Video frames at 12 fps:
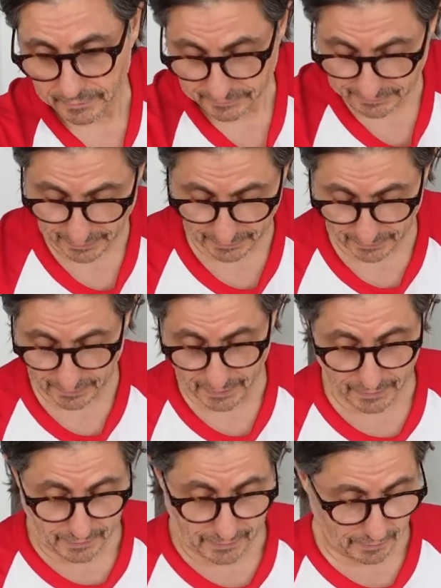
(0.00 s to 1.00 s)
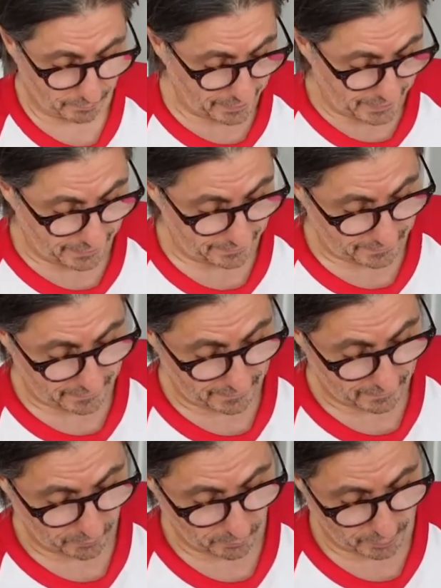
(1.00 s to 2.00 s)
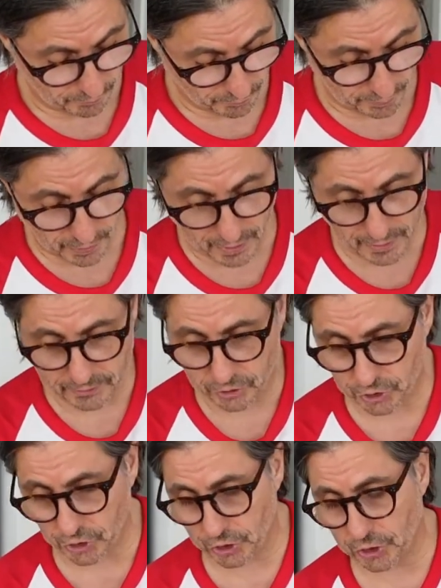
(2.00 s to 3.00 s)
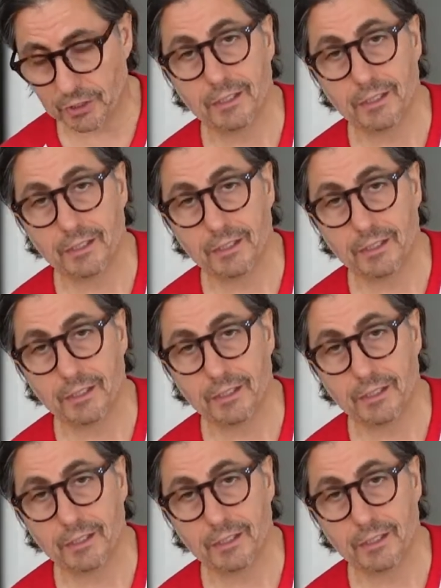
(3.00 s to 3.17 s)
Take it in a little bit, 1 more notch.